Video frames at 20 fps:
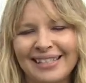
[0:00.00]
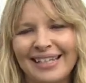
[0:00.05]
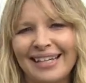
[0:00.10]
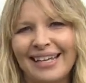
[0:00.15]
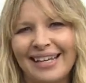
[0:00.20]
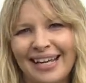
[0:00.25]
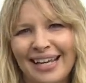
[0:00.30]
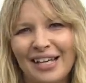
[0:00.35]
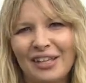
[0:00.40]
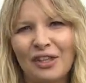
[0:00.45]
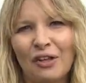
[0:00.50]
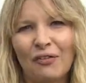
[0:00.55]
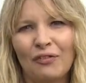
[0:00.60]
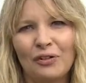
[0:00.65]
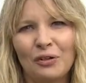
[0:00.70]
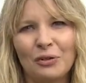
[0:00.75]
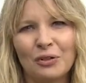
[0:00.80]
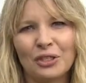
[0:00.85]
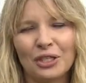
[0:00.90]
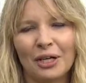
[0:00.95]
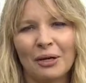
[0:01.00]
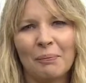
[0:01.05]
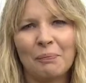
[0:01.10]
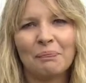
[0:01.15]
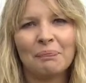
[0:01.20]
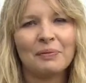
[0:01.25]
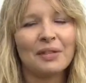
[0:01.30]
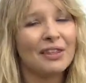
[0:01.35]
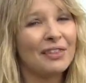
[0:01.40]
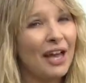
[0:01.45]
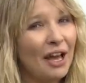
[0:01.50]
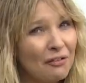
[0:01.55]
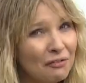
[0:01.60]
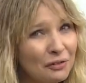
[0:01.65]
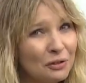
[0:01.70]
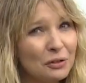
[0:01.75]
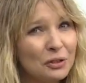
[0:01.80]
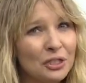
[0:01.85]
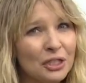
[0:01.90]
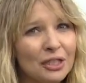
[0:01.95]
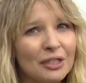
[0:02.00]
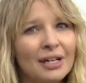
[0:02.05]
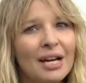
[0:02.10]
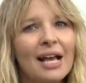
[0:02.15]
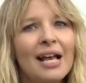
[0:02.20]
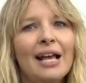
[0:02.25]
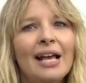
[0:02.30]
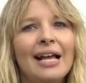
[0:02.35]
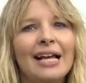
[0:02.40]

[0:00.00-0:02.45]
see in the future. That future